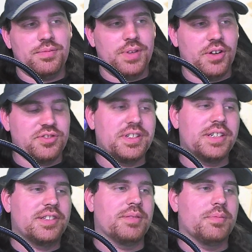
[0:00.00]
We also
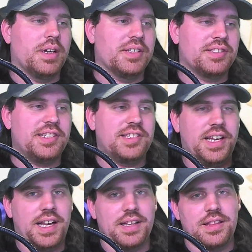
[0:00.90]
did some
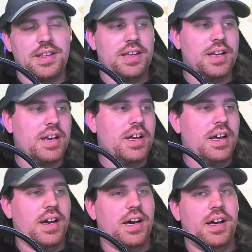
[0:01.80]
sightseeing at the
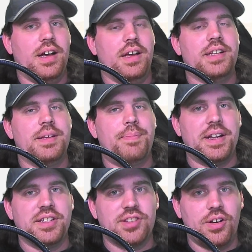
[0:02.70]

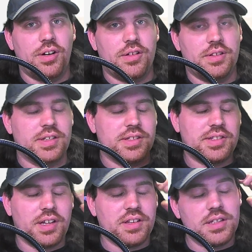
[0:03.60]
Independence Hall.
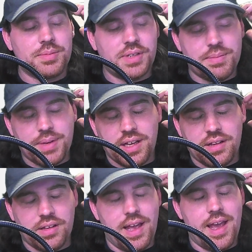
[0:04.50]
Saw the Liberty
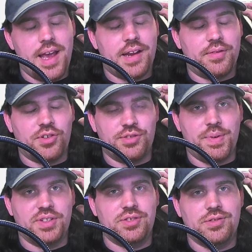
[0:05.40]
Bell, and of course we
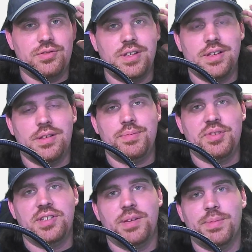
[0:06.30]
went to the
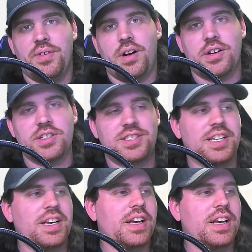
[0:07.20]
Museum of Art.